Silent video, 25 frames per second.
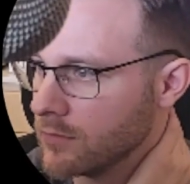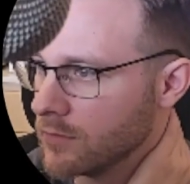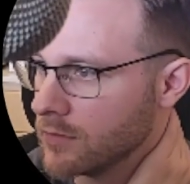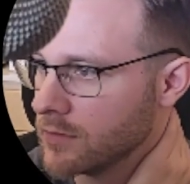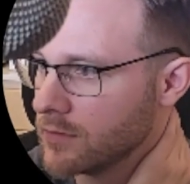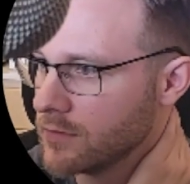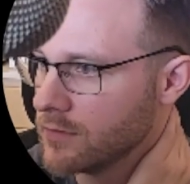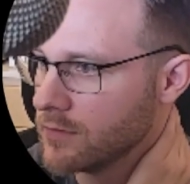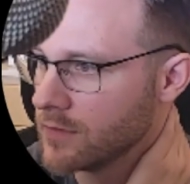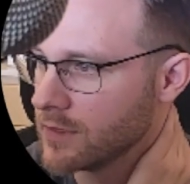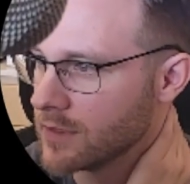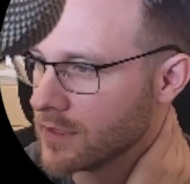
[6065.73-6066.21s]

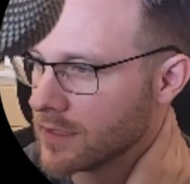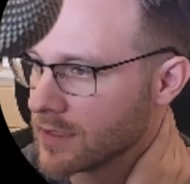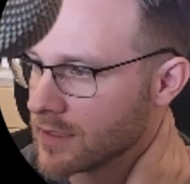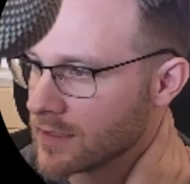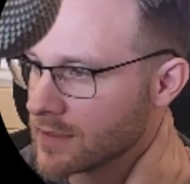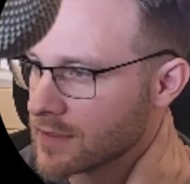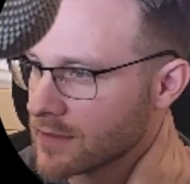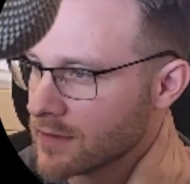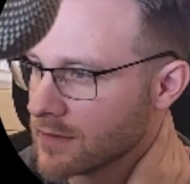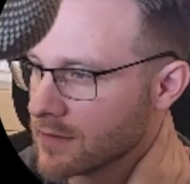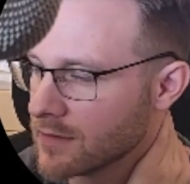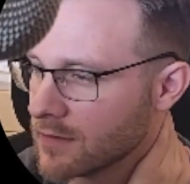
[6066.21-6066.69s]
do
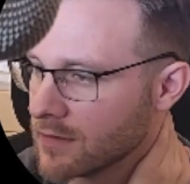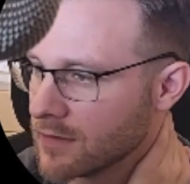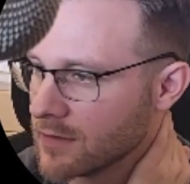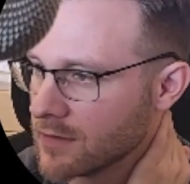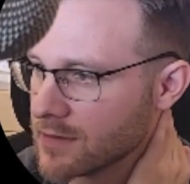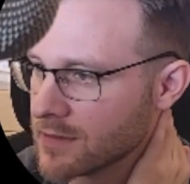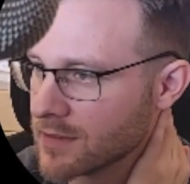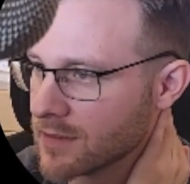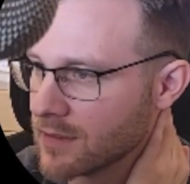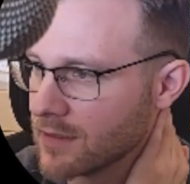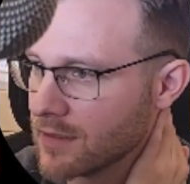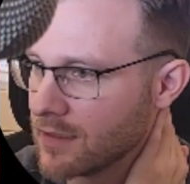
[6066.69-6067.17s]
this
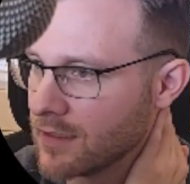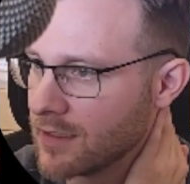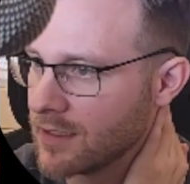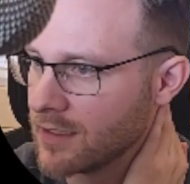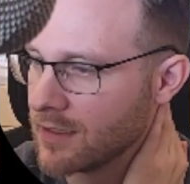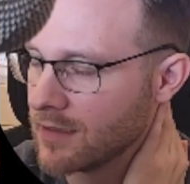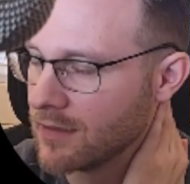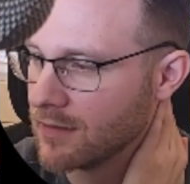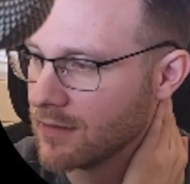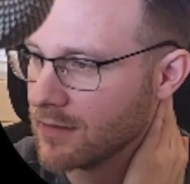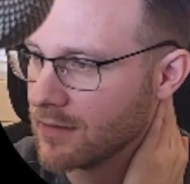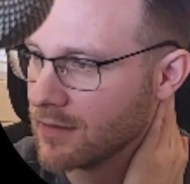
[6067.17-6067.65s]
is
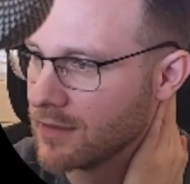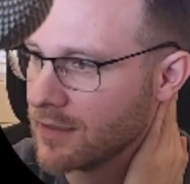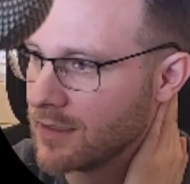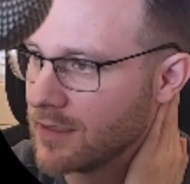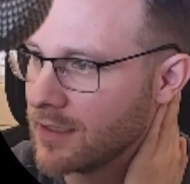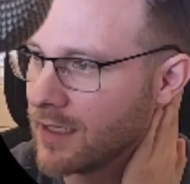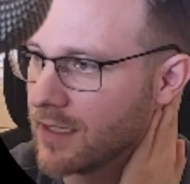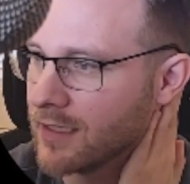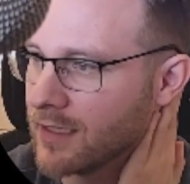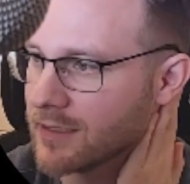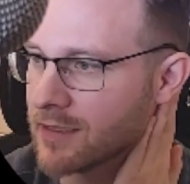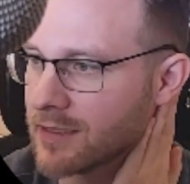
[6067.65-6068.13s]

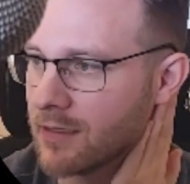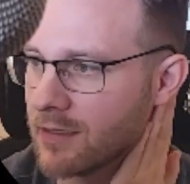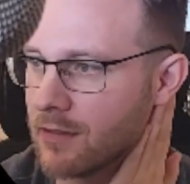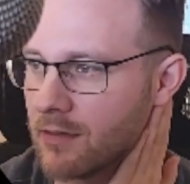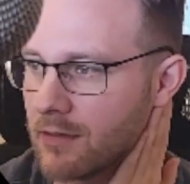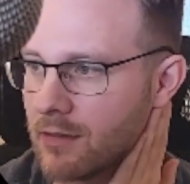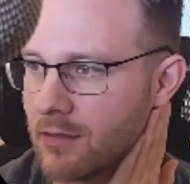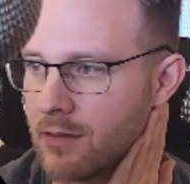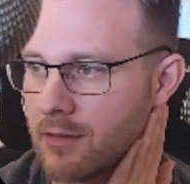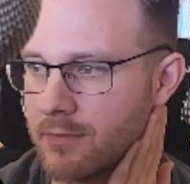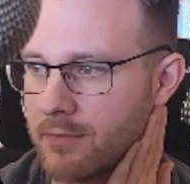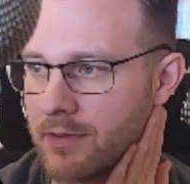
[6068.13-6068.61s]
get
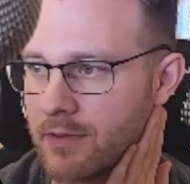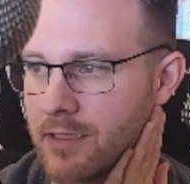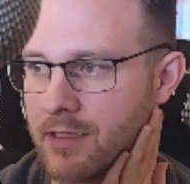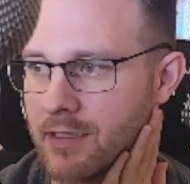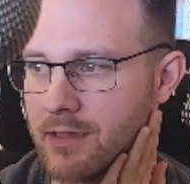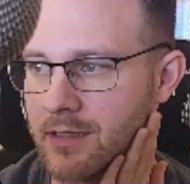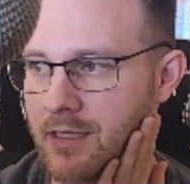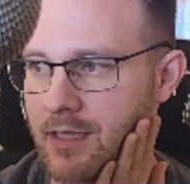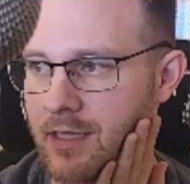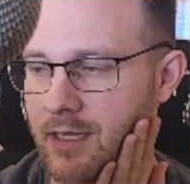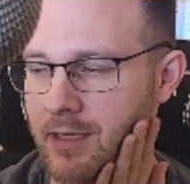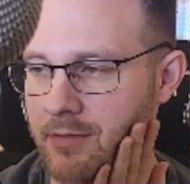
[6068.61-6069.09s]
the
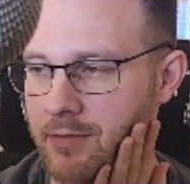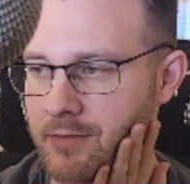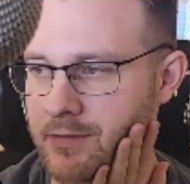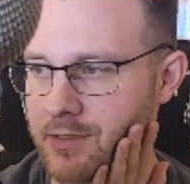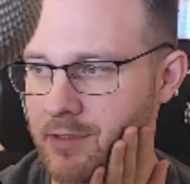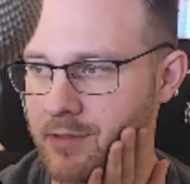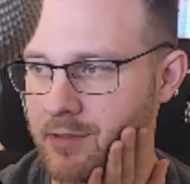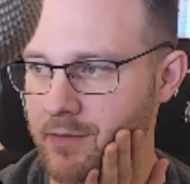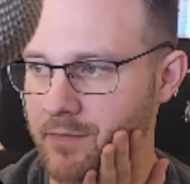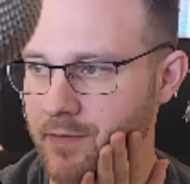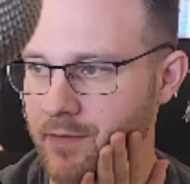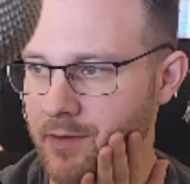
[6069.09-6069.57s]

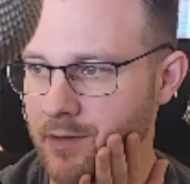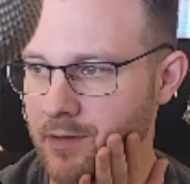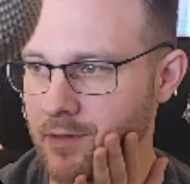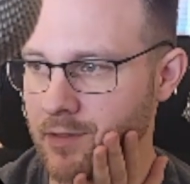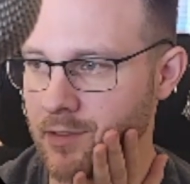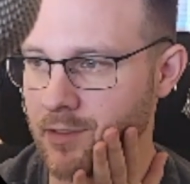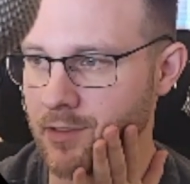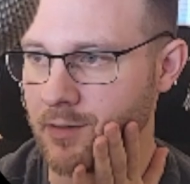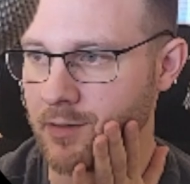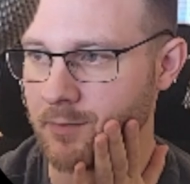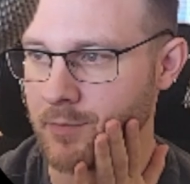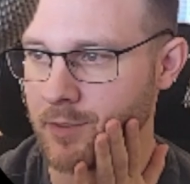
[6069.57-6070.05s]
countdown of an
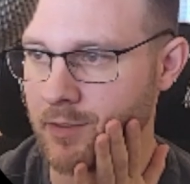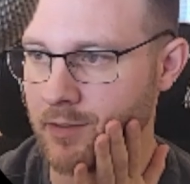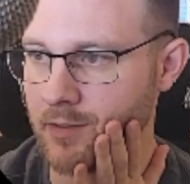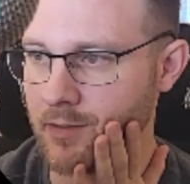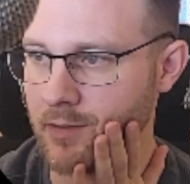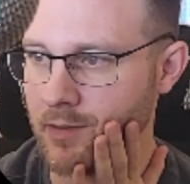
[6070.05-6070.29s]
alarm.